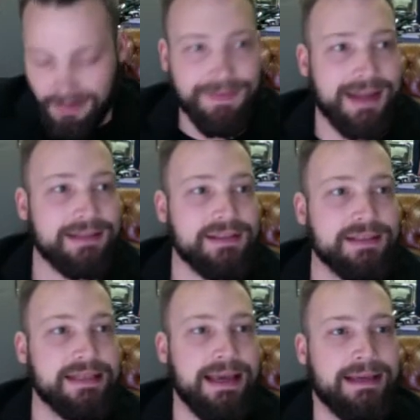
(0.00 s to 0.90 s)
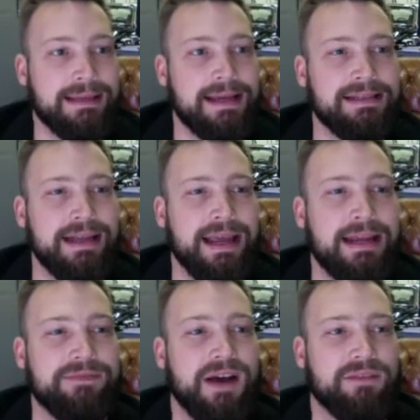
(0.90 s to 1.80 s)
That is this
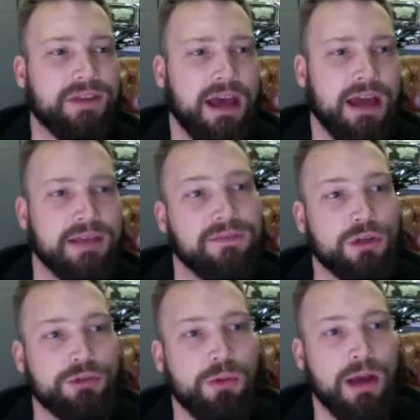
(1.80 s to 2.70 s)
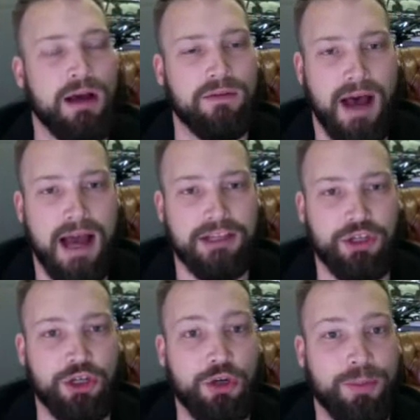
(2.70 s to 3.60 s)
1985 Ferrari 412i
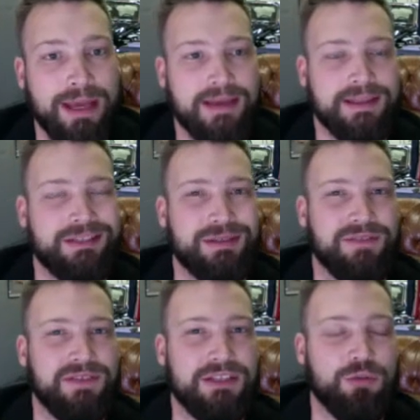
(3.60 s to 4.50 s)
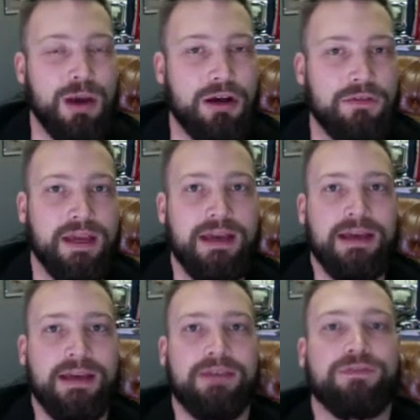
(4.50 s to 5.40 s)
Coupe. This was a V12
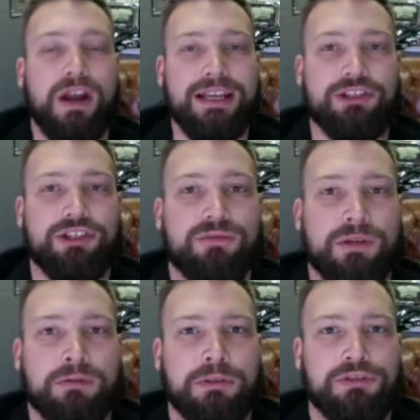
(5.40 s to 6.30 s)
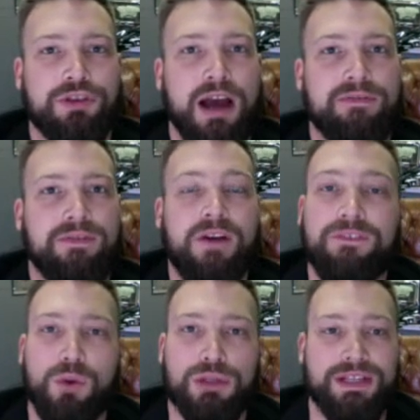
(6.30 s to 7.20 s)
front engine, rear-wheel drive,
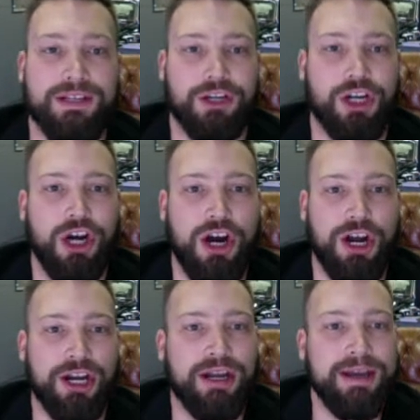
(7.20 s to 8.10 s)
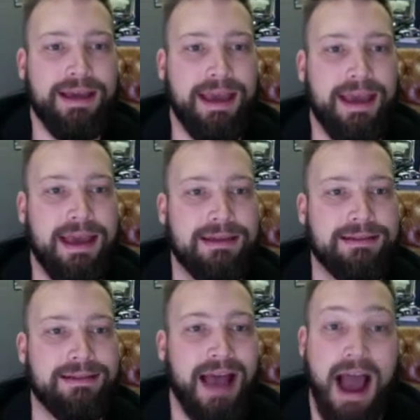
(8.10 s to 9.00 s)
4-seater car.
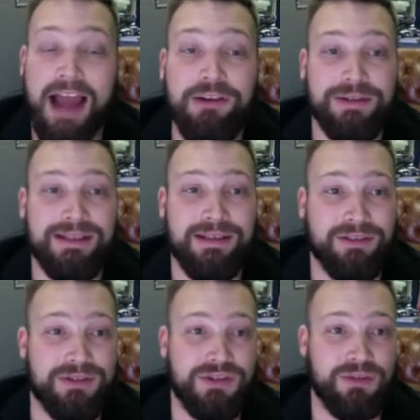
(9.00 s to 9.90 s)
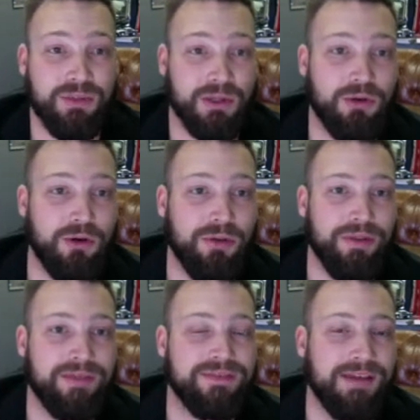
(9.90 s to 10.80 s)
And I always think they're super cool.
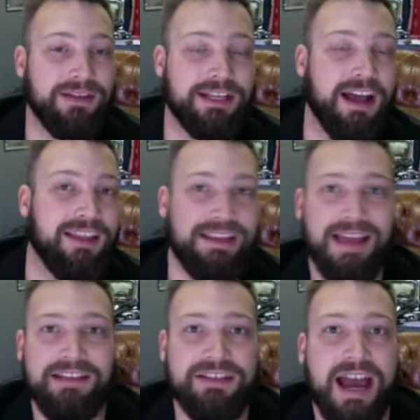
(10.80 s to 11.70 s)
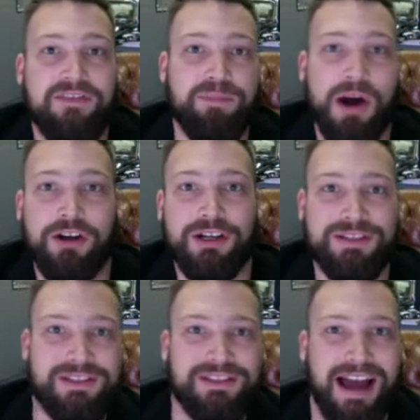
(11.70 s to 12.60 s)
They've definitely got like that Daft Punk
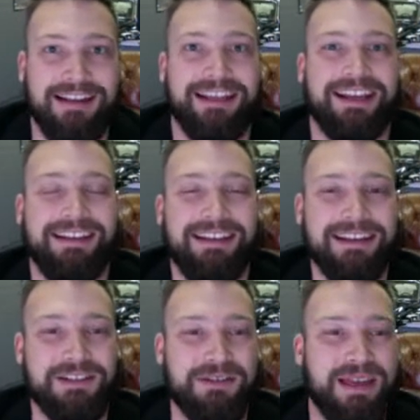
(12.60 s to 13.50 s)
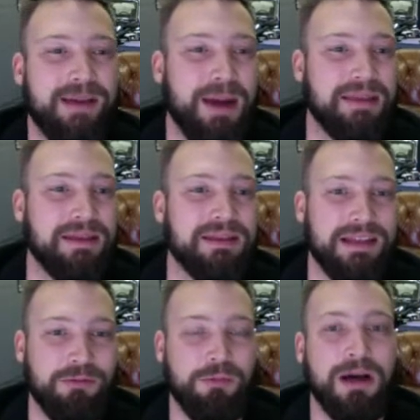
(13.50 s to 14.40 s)
styling to them. I think
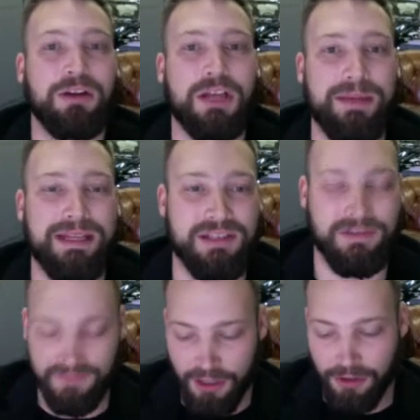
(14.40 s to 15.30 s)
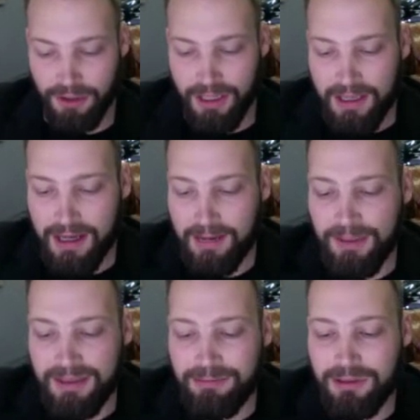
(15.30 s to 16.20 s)
they will come into vogue.
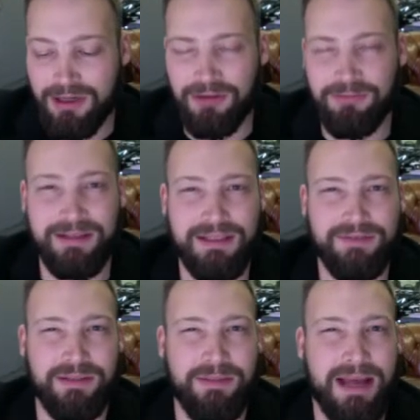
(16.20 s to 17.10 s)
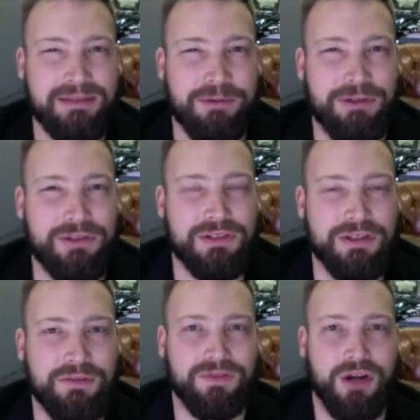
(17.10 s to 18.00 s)
But they were a relatively mass-produced
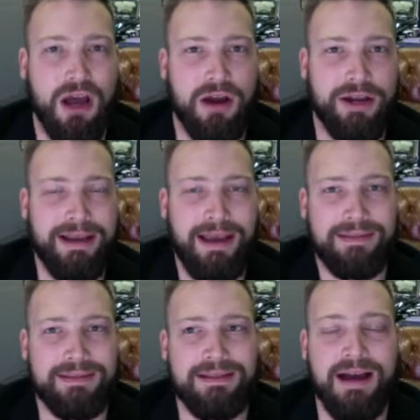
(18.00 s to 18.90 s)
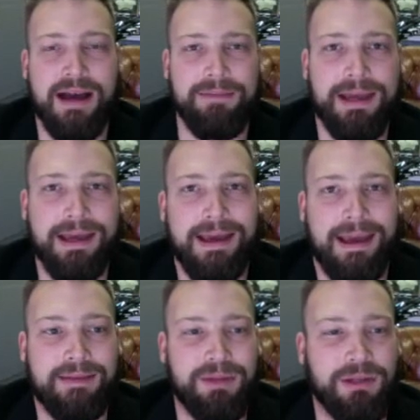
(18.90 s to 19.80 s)
Ferrari at this time,
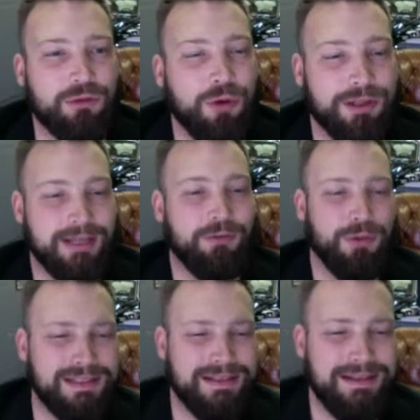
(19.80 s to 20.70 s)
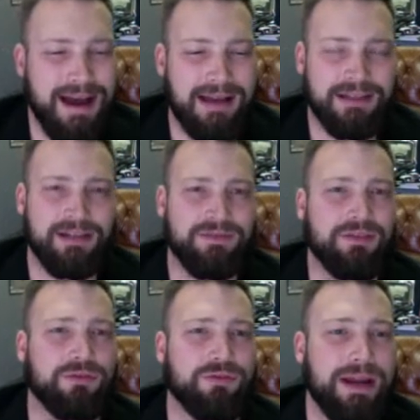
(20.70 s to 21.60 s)
and the build quality was not of
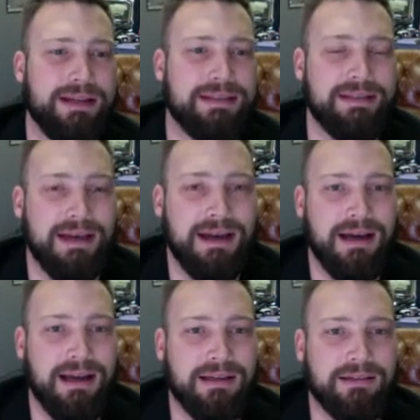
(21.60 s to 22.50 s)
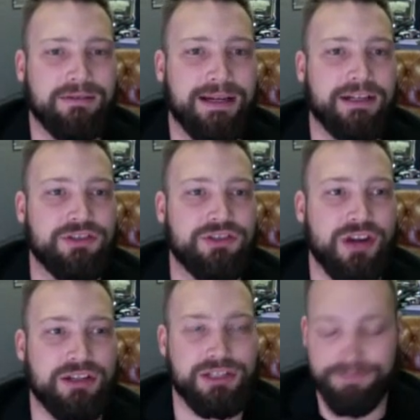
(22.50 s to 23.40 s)
great
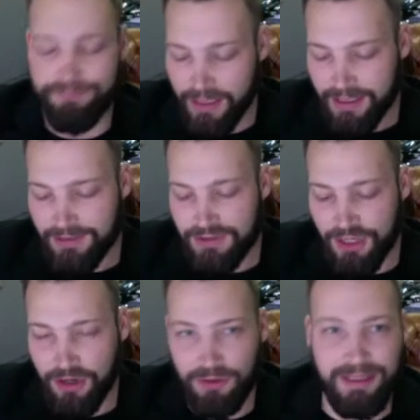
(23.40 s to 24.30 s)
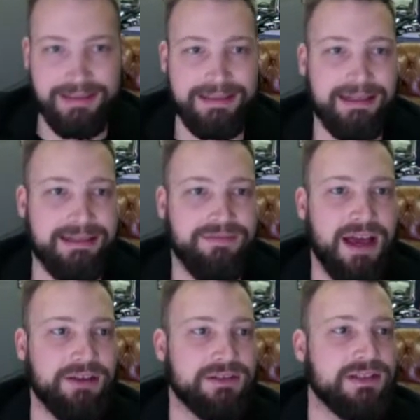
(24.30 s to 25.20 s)
construction. So let's get into
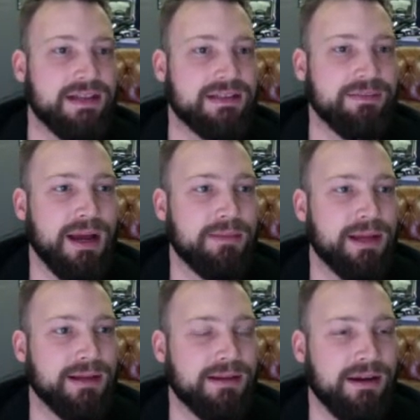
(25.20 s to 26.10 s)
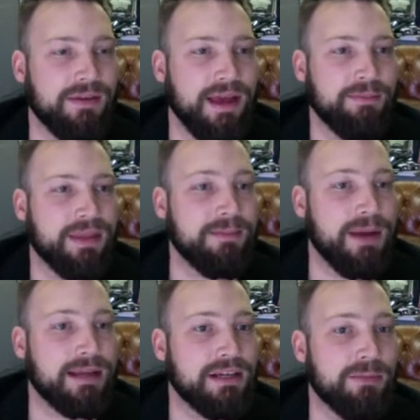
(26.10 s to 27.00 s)
values. That's my opinion on them. They
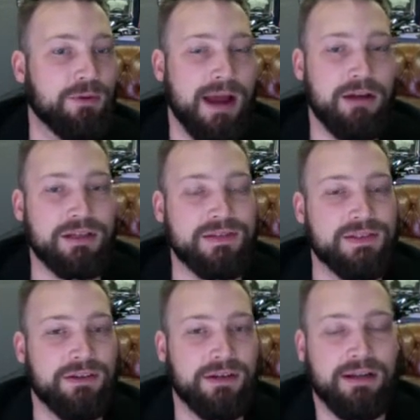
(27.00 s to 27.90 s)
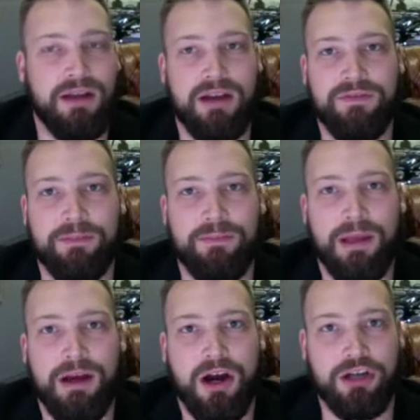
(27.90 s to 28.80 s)
might come around considering a lot of them
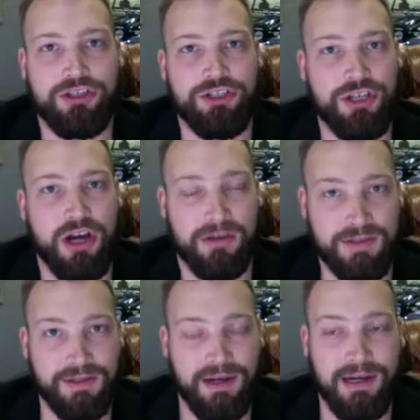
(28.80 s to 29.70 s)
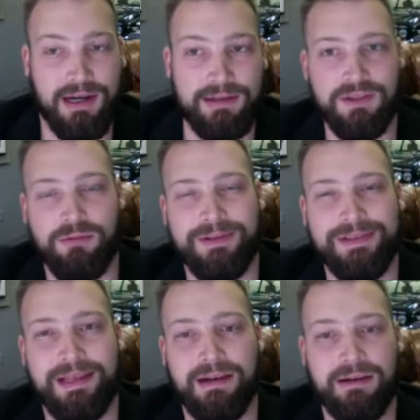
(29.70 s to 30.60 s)
are junked. So the ones
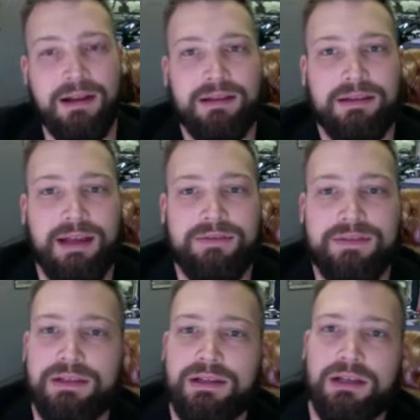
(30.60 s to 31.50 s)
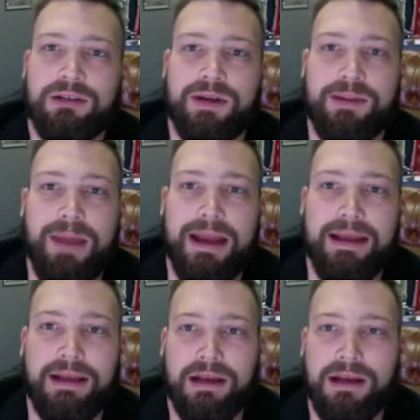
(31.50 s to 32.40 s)
that are left
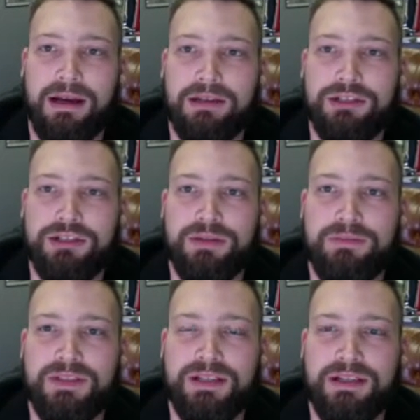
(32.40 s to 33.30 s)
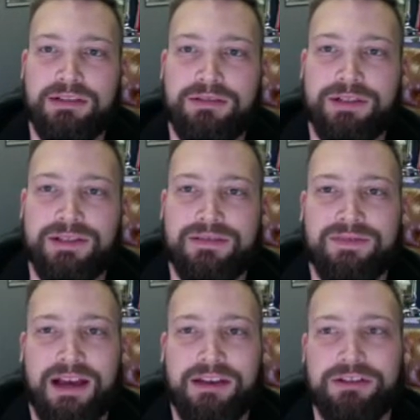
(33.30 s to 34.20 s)
remaining should see an increase in
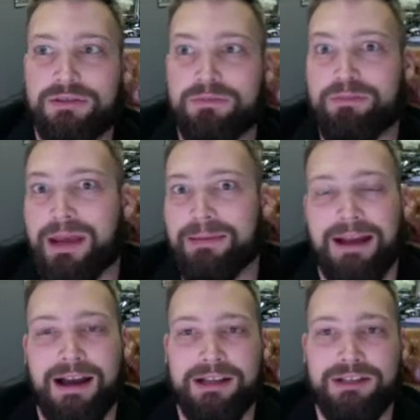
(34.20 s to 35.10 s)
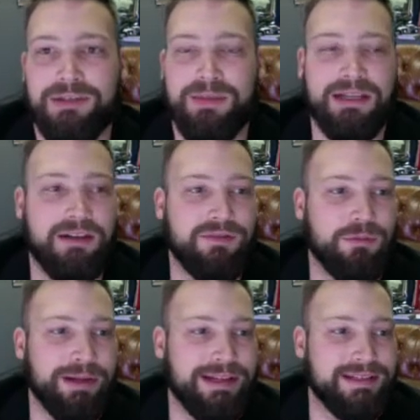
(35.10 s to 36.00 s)
value. Maybe not. I should be careful
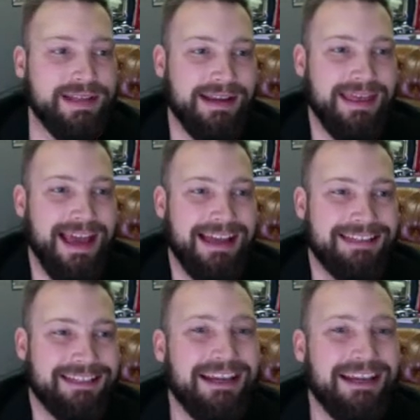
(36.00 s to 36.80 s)
when I say that.